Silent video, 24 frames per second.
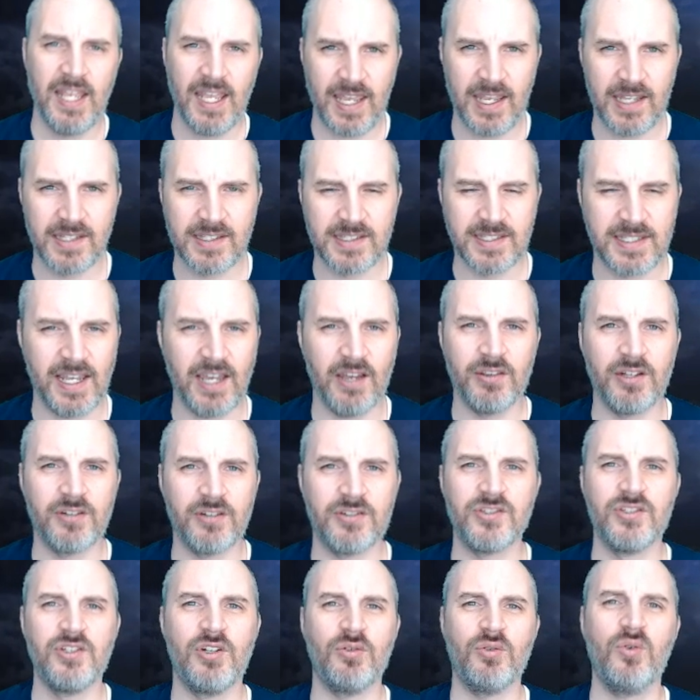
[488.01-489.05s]
Hands down,
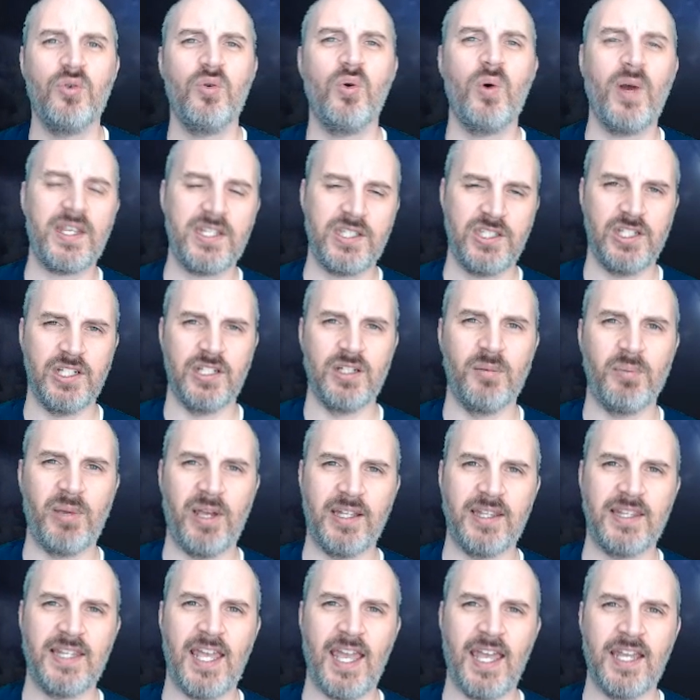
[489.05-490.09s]
there's no question
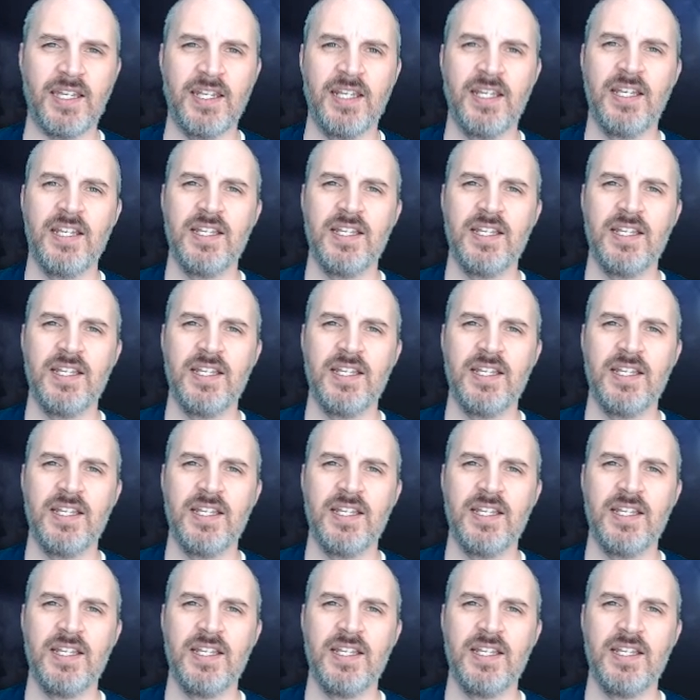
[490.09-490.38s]
about that.